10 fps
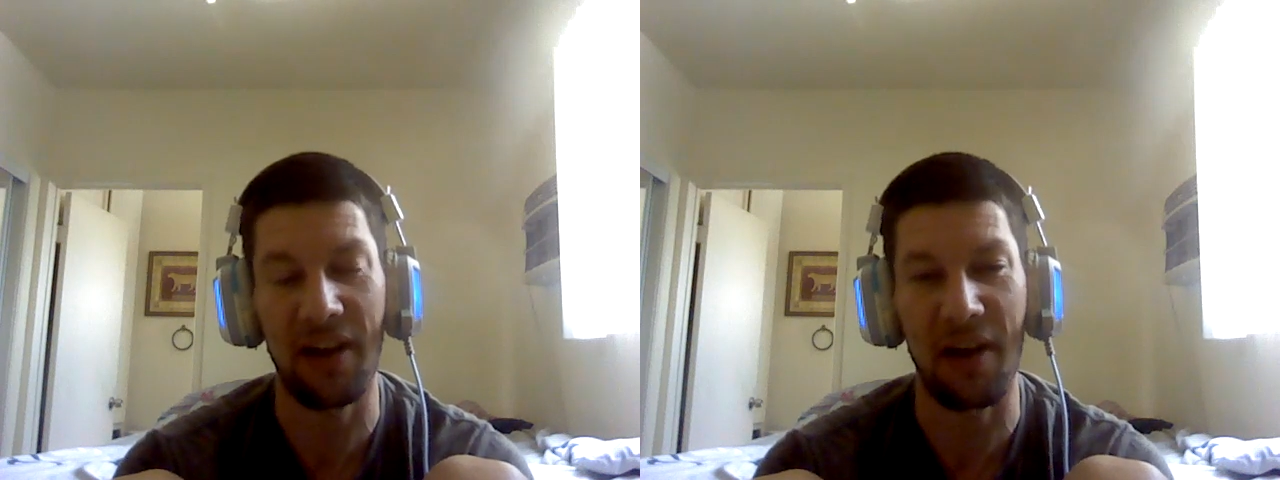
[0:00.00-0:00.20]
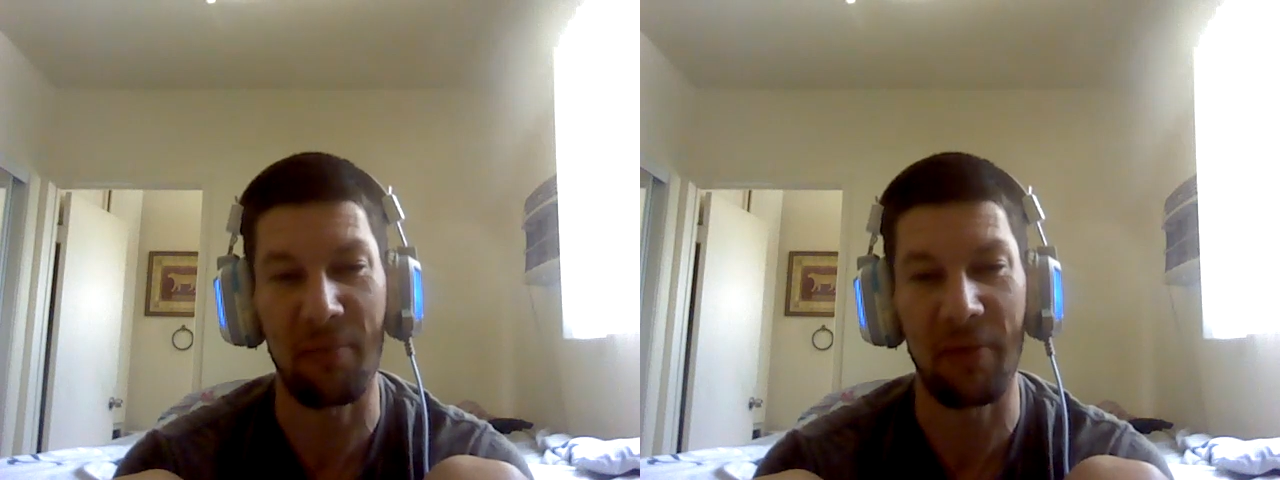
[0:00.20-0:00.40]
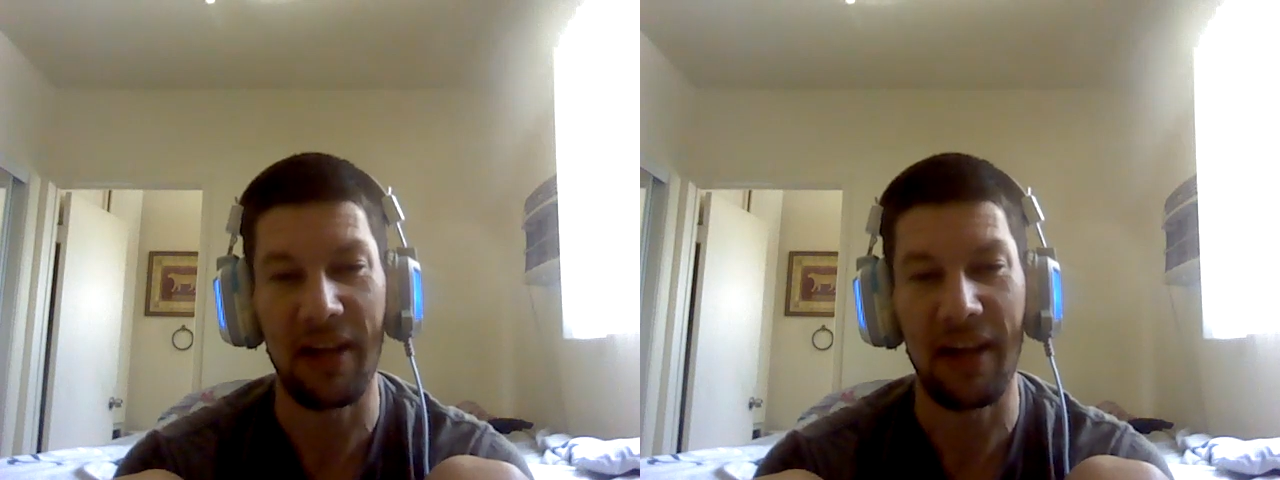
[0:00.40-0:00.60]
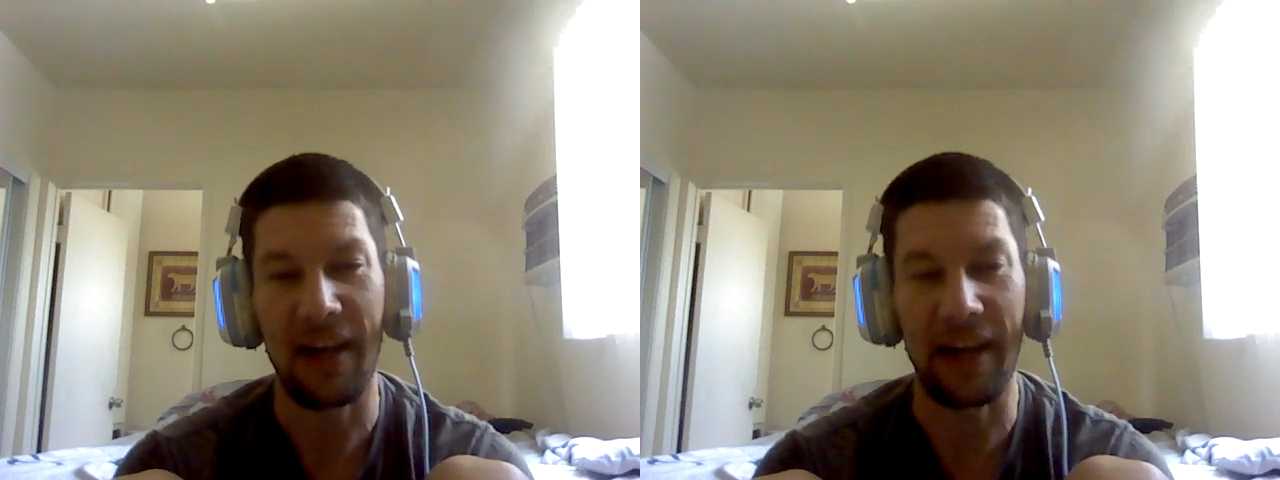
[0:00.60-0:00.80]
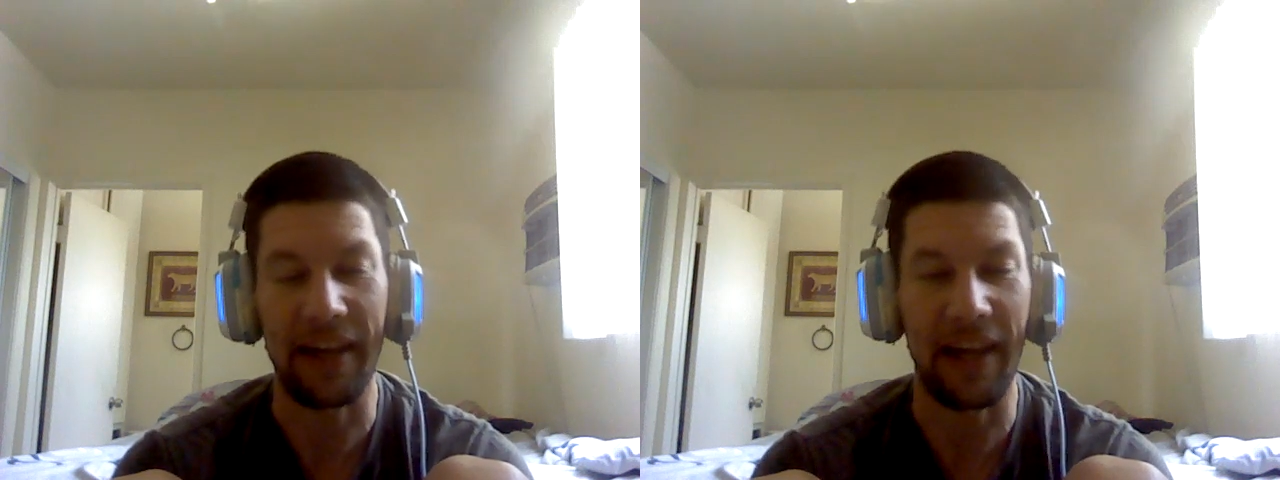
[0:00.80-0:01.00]
top,
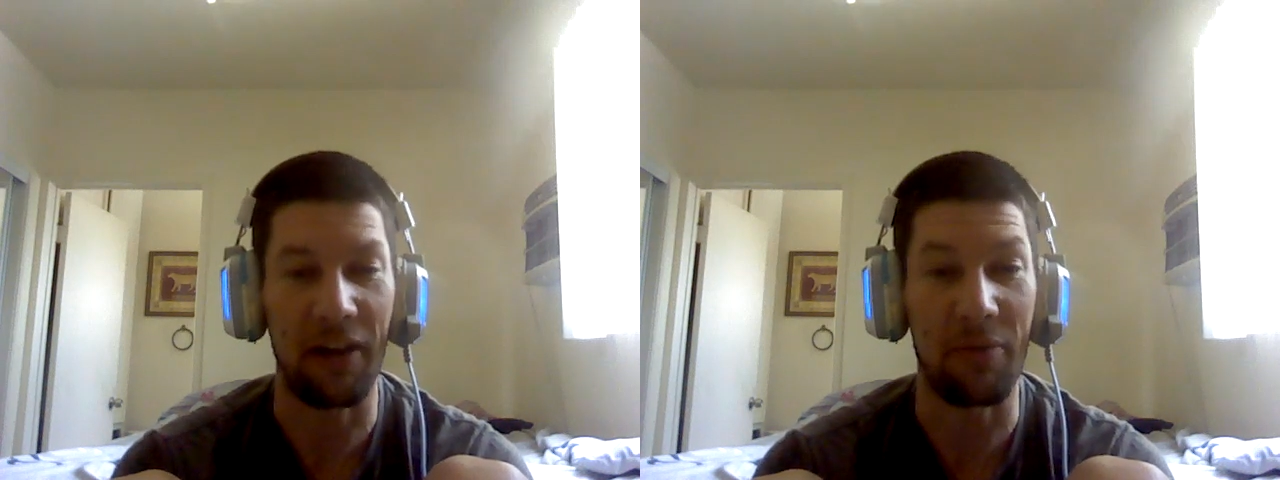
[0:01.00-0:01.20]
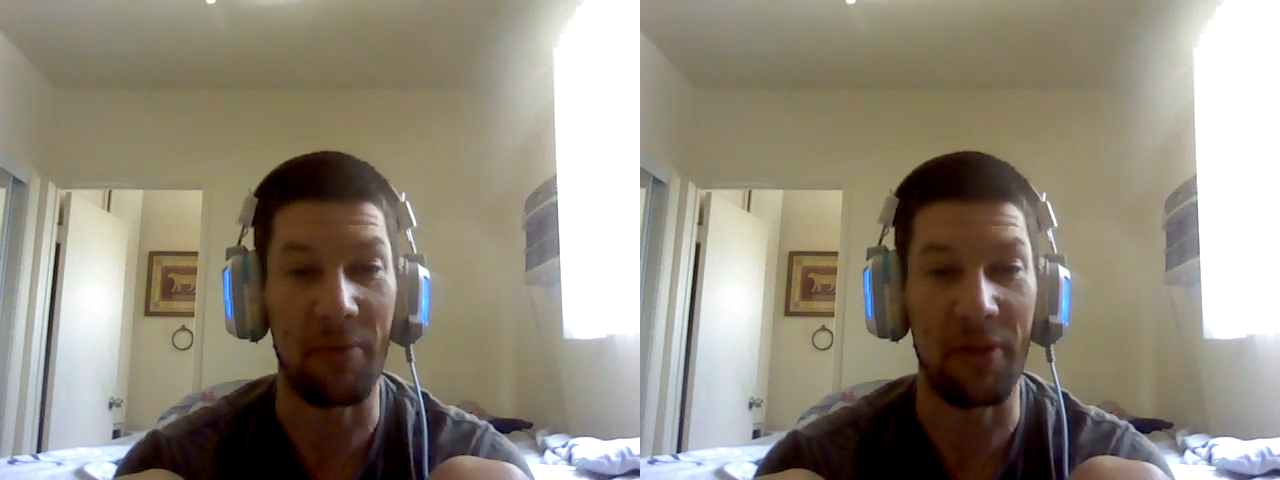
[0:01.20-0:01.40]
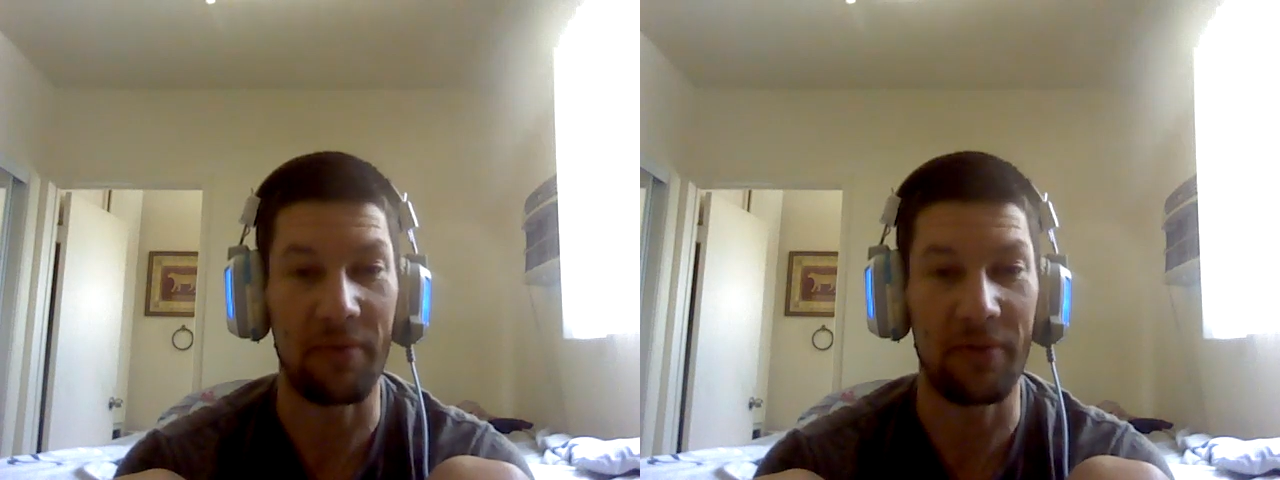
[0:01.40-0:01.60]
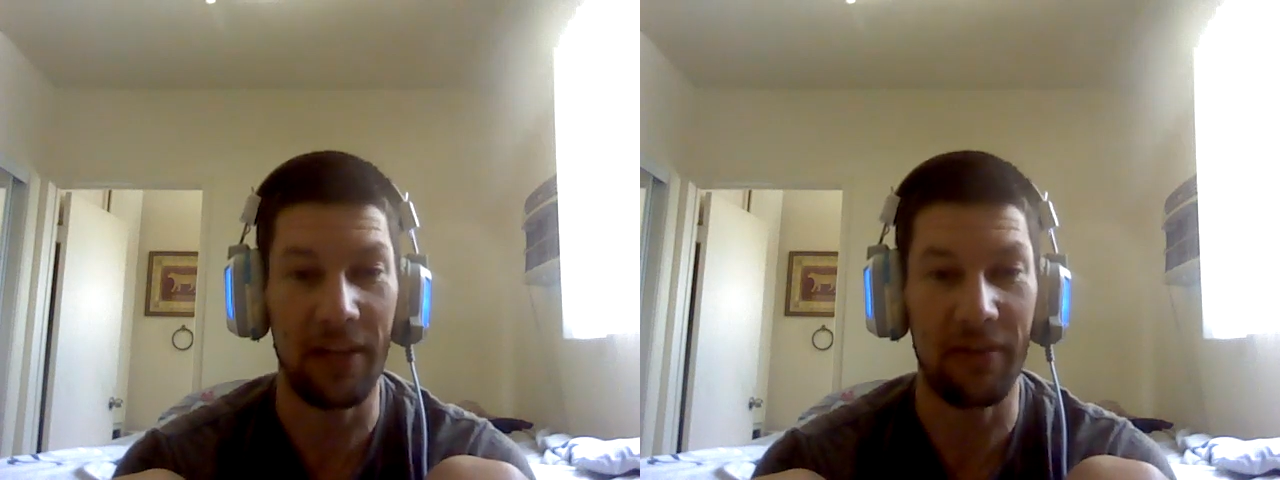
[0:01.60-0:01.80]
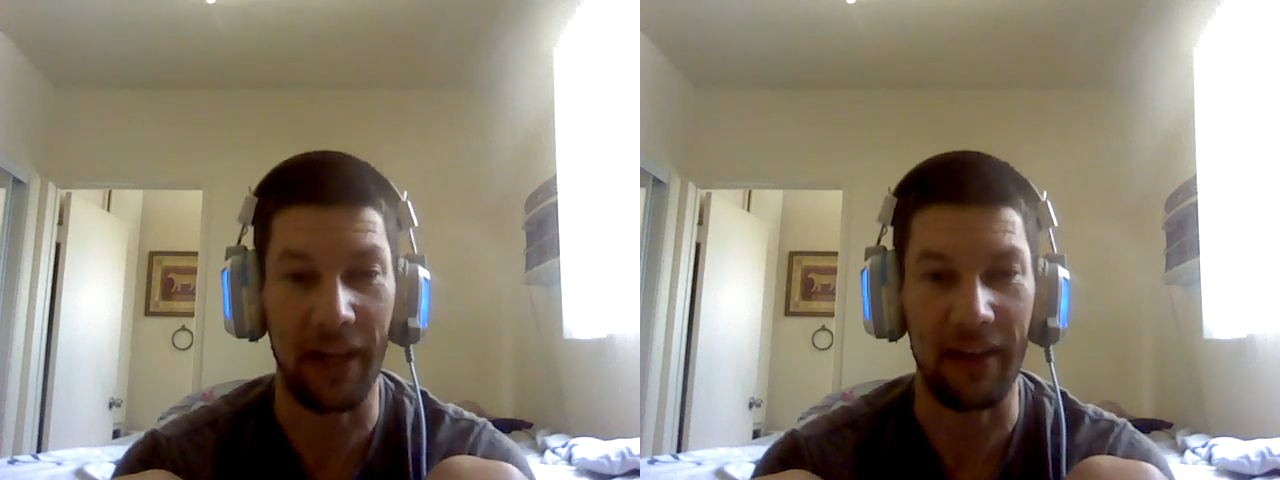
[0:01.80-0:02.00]
I can't open the
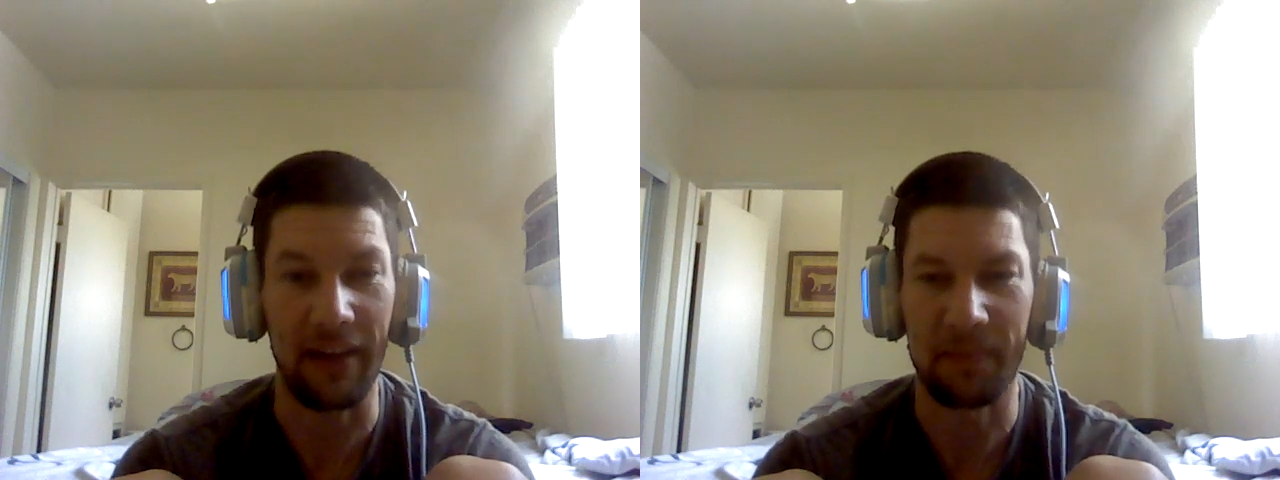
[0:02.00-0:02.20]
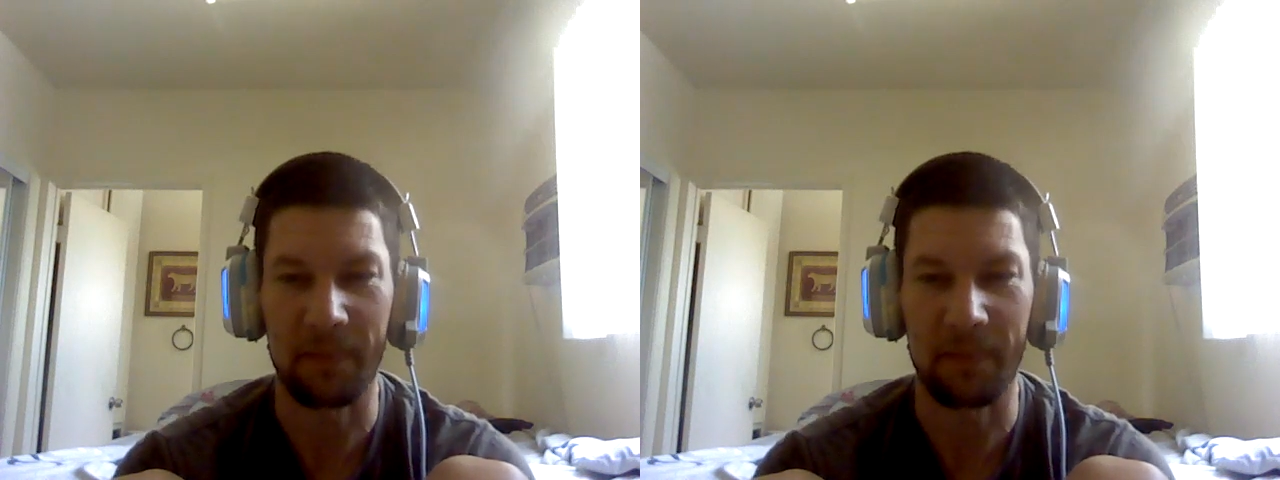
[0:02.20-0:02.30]
tailgate.